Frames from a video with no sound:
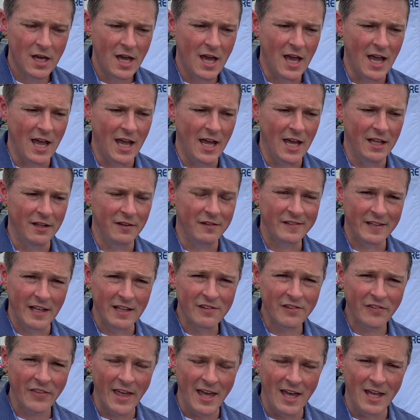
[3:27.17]
And
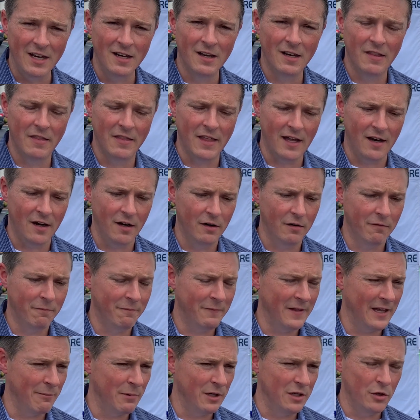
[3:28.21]
since then,
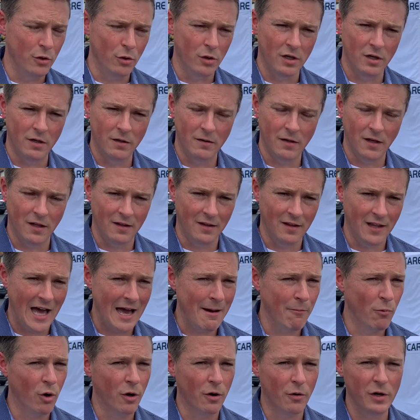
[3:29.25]
they've been doing a
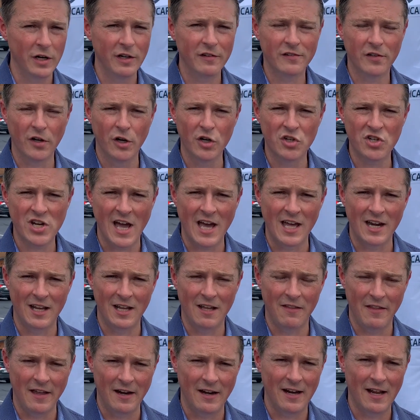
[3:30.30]
lot more research on it,
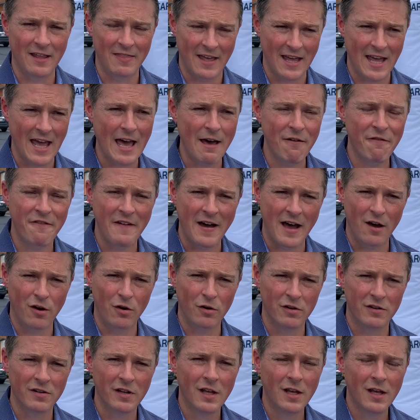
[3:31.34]
and they have
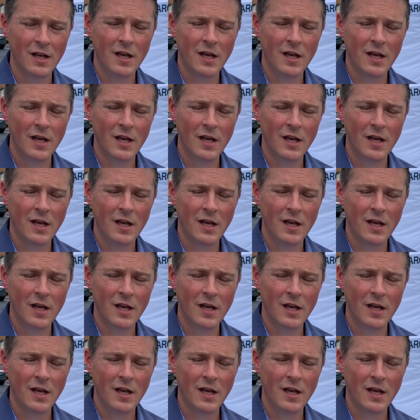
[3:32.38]
found